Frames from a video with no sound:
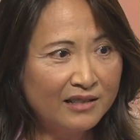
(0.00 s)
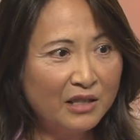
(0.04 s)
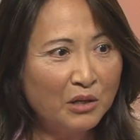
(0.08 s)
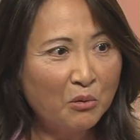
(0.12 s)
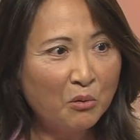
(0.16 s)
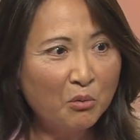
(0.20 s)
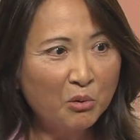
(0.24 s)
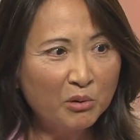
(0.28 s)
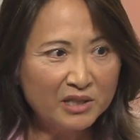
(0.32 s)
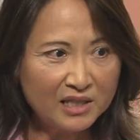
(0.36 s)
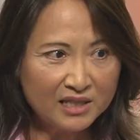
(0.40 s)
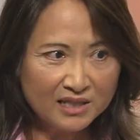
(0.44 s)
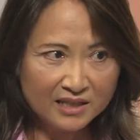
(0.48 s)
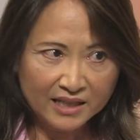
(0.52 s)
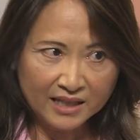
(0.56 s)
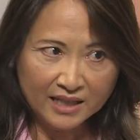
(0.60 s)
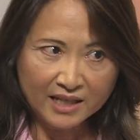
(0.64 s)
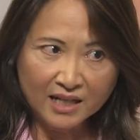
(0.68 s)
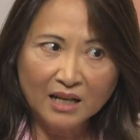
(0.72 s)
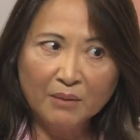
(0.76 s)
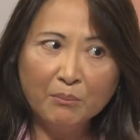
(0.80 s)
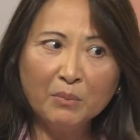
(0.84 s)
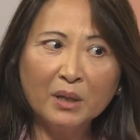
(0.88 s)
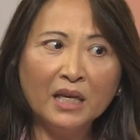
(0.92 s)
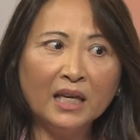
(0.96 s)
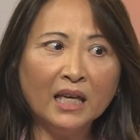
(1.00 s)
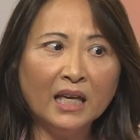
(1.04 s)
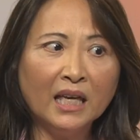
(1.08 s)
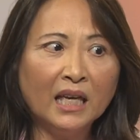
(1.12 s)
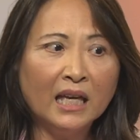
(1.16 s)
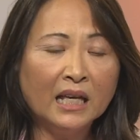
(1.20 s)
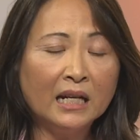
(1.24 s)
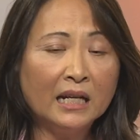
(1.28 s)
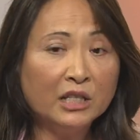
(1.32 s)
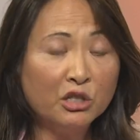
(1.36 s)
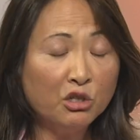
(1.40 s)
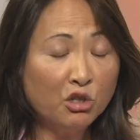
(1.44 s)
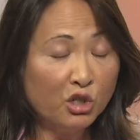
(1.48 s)
the whistling coming
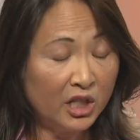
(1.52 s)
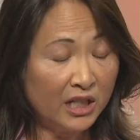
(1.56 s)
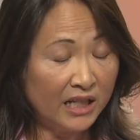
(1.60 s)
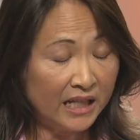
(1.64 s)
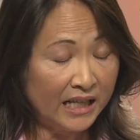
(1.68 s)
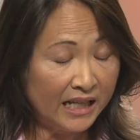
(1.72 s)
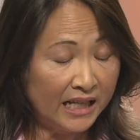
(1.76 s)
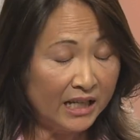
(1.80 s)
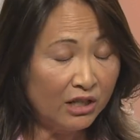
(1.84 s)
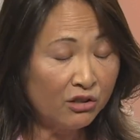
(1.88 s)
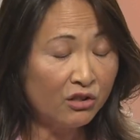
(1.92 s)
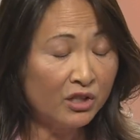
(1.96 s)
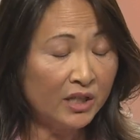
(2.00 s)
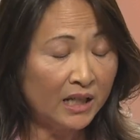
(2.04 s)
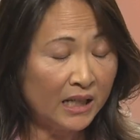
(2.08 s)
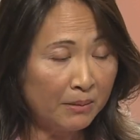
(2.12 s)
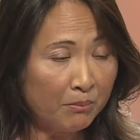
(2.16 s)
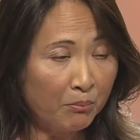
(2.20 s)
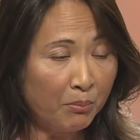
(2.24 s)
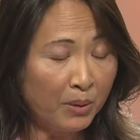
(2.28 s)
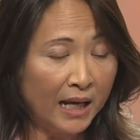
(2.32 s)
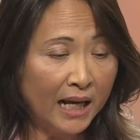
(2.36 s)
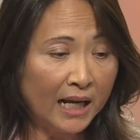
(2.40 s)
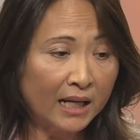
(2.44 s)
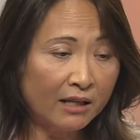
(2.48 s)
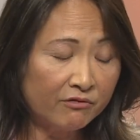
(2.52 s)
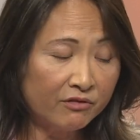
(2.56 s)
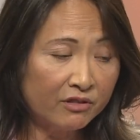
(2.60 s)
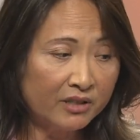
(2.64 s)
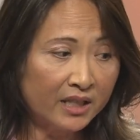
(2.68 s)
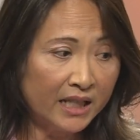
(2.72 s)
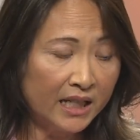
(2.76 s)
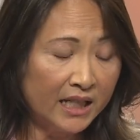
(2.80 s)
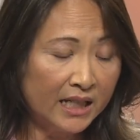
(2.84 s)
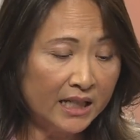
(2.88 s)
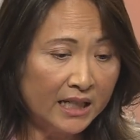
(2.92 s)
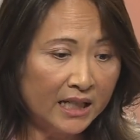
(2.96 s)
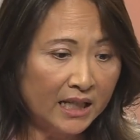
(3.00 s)
in and you can hear the impact of it
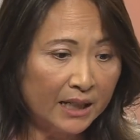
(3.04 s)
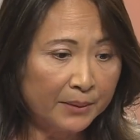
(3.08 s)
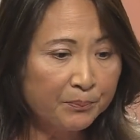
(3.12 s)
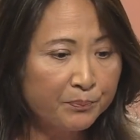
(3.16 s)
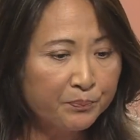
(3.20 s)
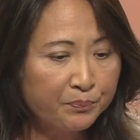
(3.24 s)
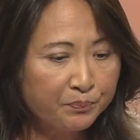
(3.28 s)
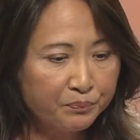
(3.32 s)
hitting.